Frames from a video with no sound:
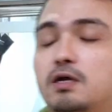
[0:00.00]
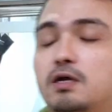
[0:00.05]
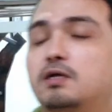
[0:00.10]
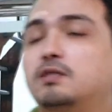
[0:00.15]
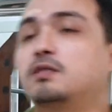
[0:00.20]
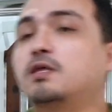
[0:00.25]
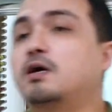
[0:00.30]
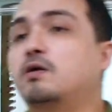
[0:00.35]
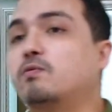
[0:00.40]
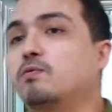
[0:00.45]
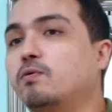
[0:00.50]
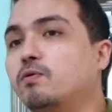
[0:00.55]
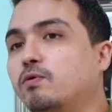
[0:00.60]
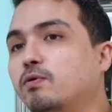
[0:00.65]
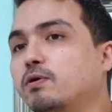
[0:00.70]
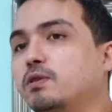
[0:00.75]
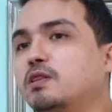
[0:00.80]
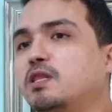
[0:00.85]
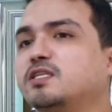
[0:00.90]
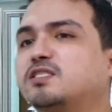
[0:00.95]
Now,
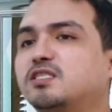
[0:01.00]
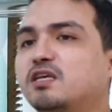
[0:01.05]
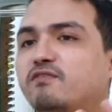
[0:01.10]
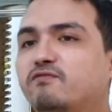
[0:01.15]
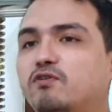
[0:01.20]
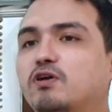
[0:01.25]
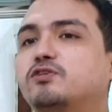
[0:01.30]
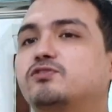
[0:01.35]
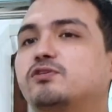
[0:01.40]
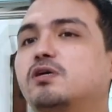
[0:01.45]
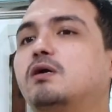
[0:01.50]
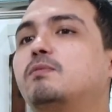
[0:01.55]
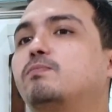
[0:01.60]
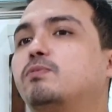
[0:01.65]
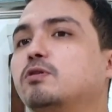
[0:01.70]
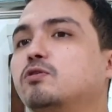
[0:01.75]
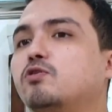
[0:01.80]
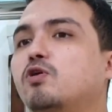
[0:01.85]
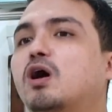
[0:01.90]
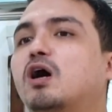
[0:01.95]
let's say, for
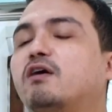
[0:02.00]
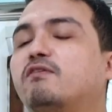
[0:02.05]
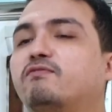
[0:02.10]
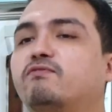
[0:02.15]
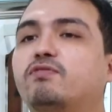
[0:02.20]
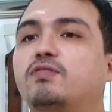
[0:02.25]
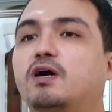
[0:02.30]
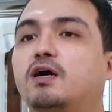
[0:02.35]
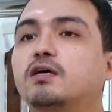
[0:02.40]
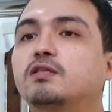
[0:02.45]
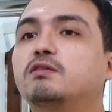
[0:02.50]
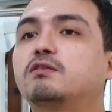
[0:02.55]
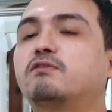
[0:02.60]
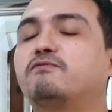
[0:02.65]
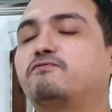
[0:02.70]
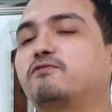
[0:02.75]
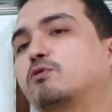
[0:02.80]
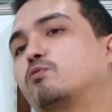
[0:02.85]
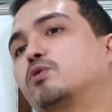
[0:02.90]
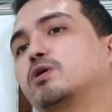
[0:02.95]
example, you have done the
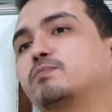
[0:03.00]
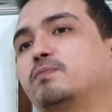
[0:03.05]
forward